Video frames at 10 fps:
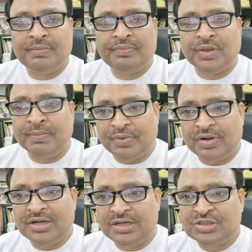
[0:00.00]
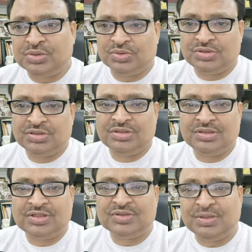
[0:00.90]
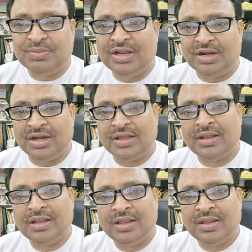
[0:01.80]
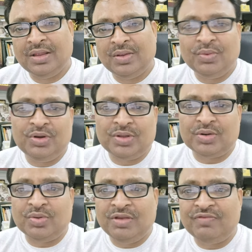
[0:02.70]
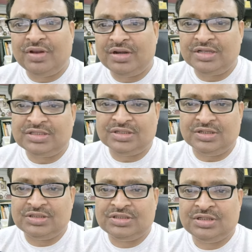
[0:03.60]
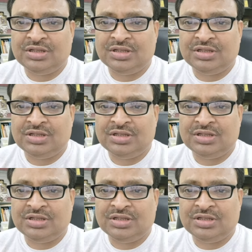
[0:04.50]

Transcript: important issues. So similarly, when you are going for a research,